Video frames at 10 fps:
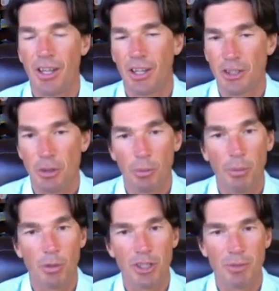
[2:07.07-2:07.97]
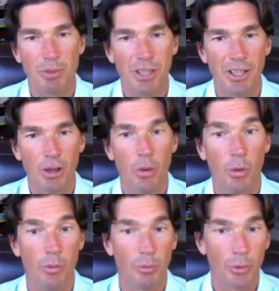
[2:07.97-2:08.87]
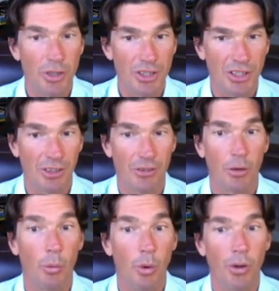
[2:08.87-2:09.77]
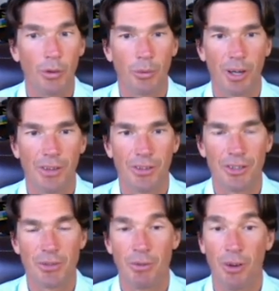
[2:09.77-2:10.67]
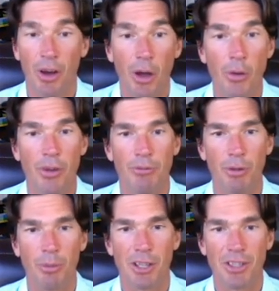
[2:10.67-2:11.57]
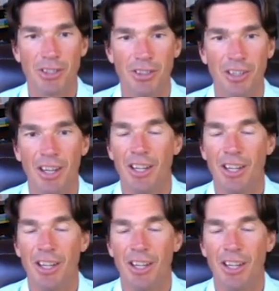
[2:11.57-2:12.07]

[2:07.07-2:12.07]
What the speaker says: So when we speak, we're imprinting the world around us with our own information,